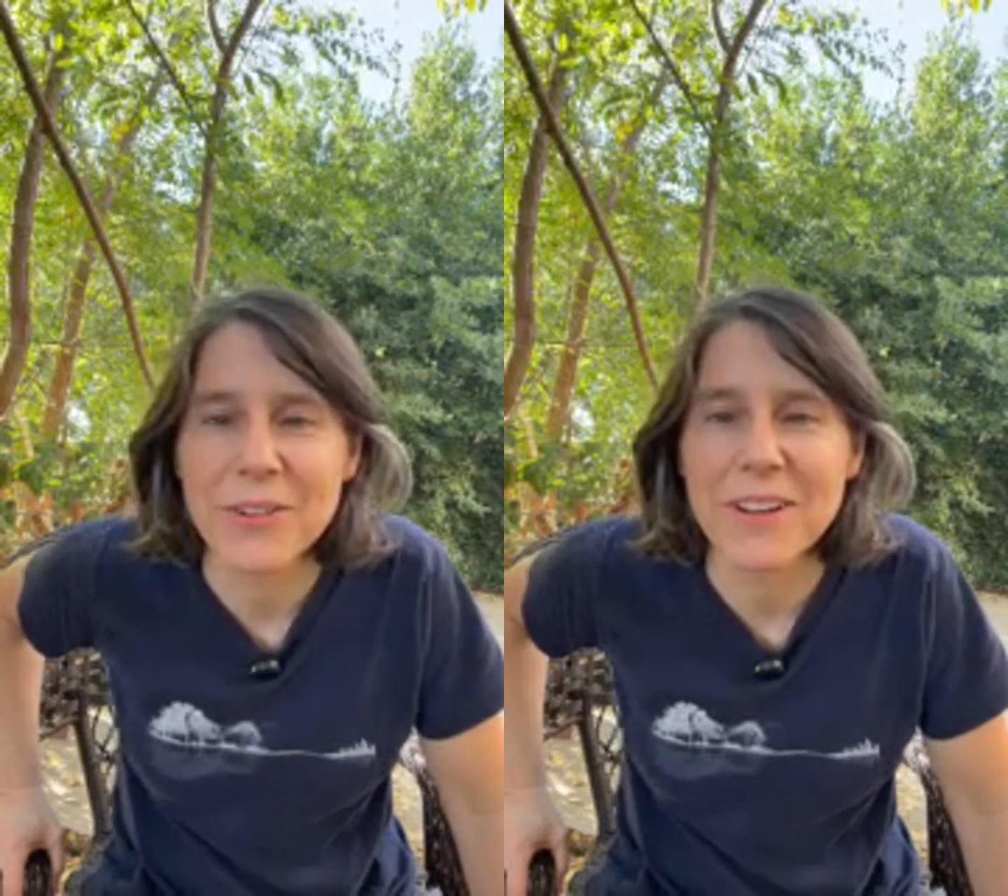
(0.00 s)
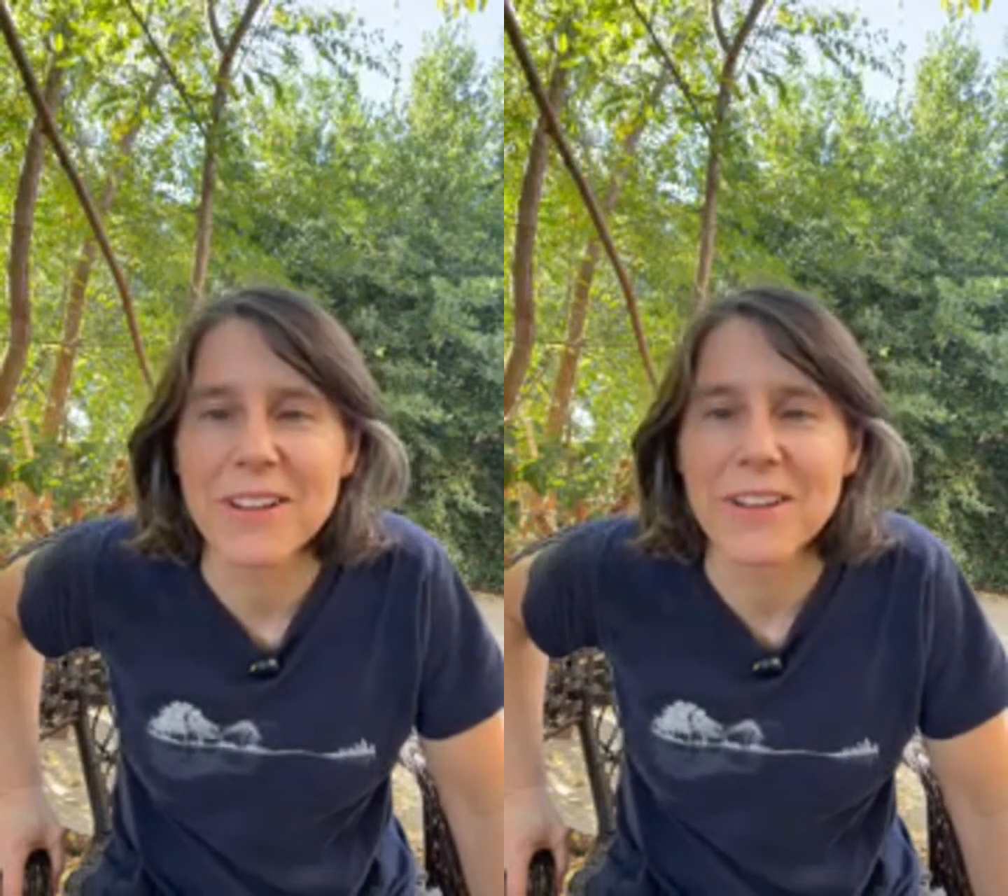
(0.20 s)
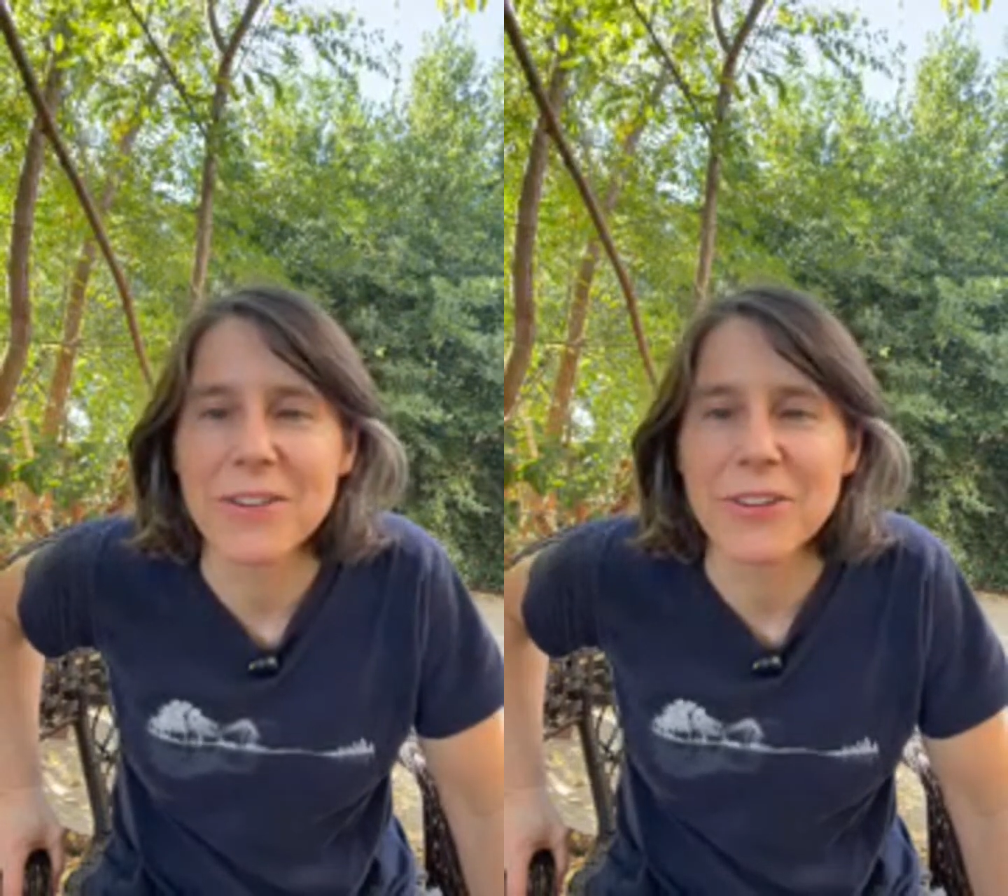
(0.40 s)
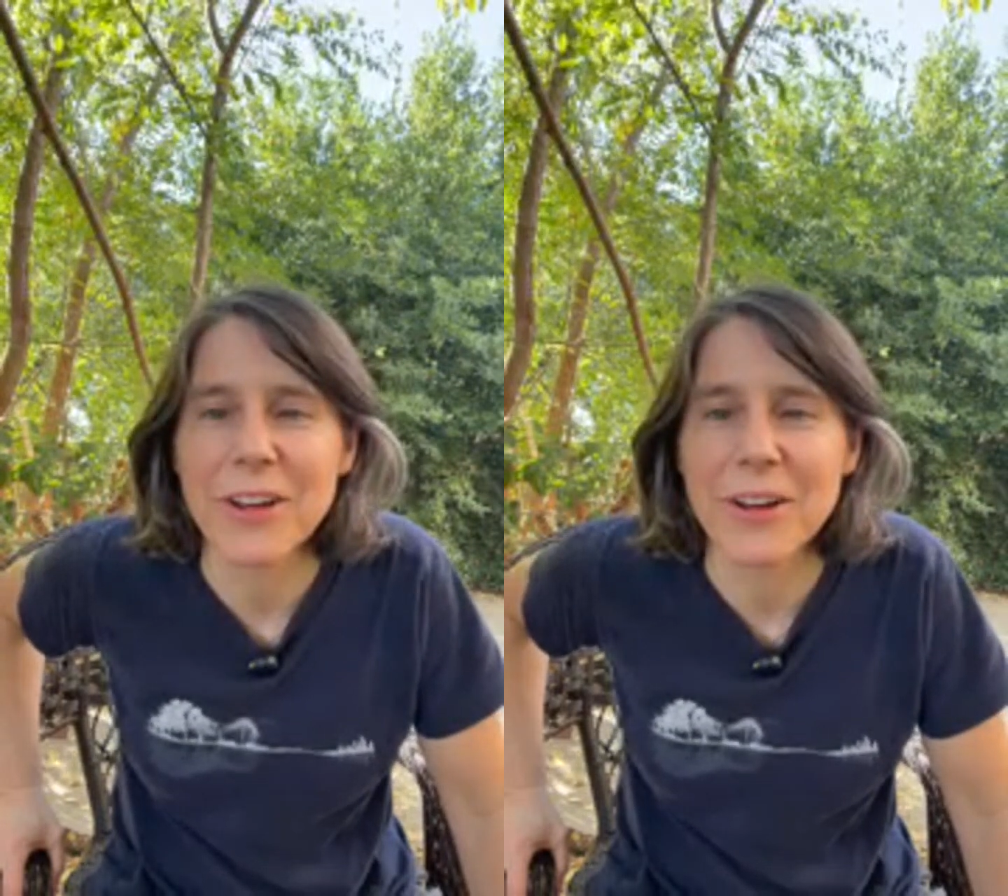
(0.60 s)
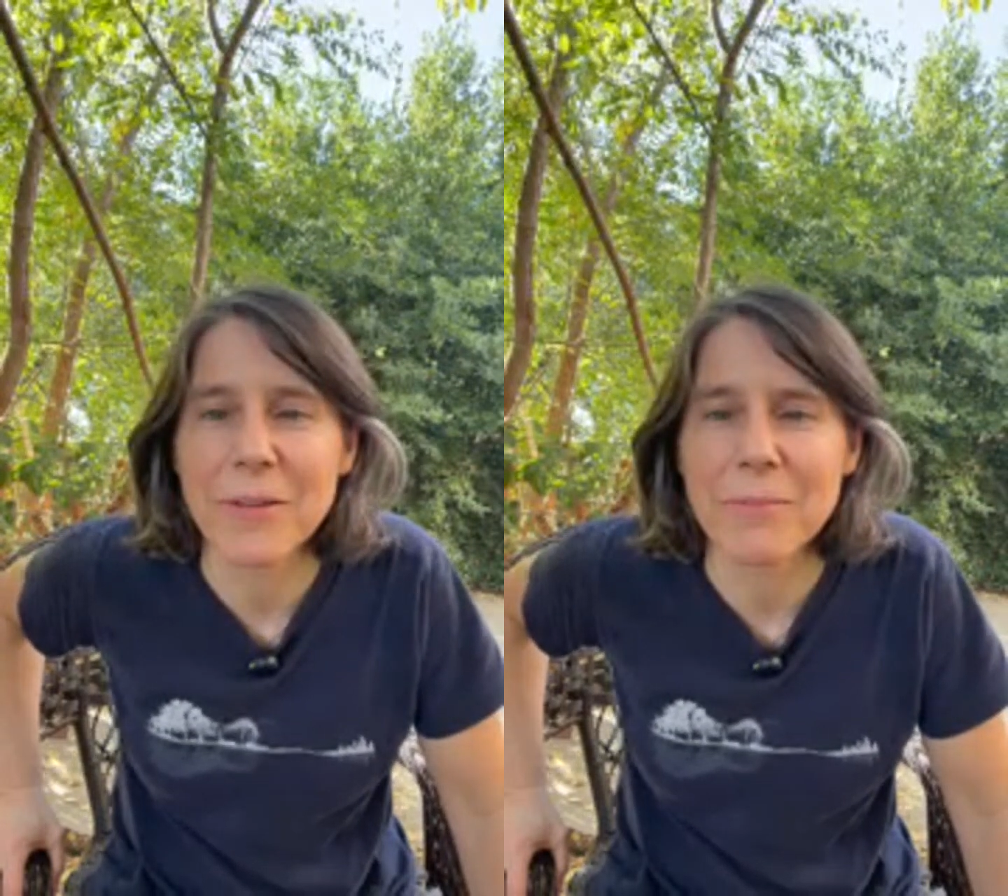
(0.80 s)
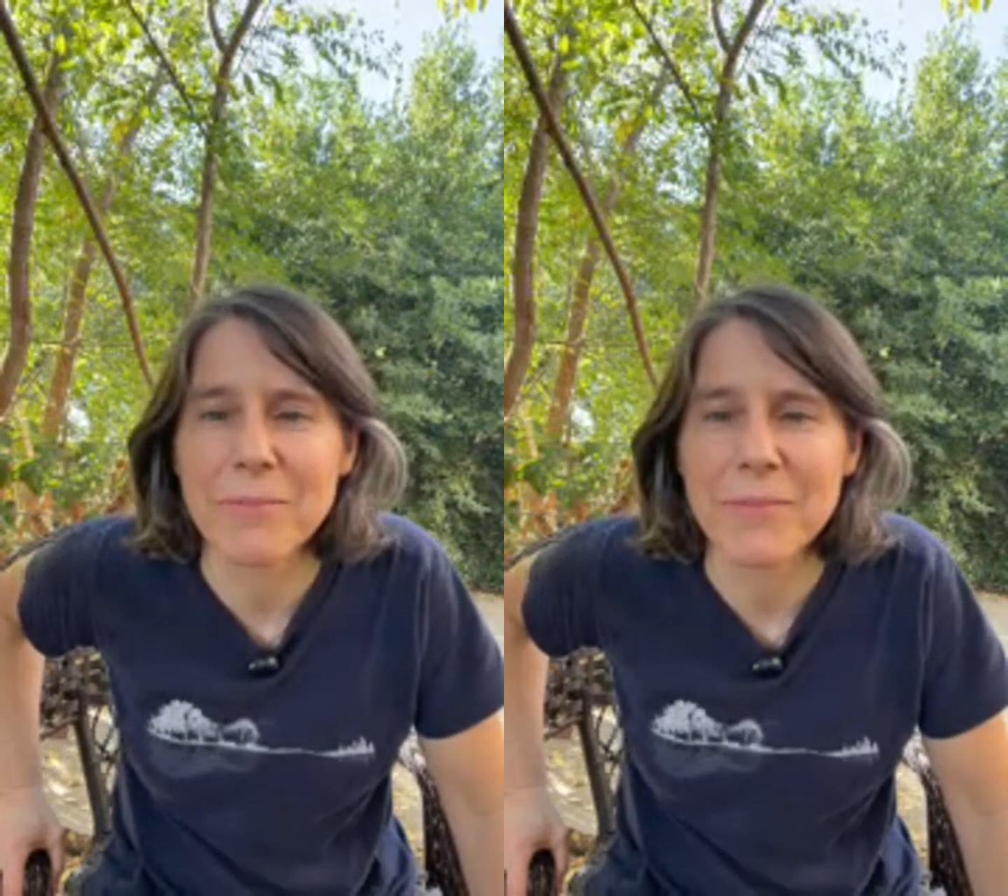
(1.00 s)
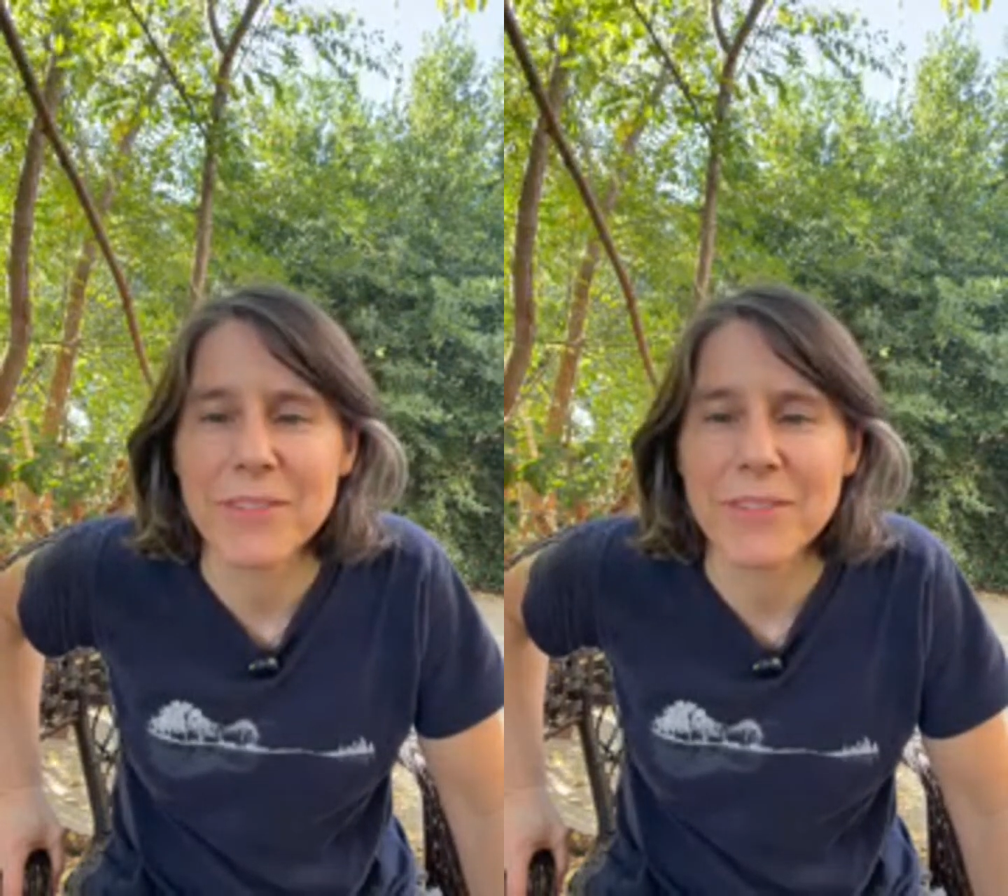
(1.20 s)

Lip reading: hello, Tom.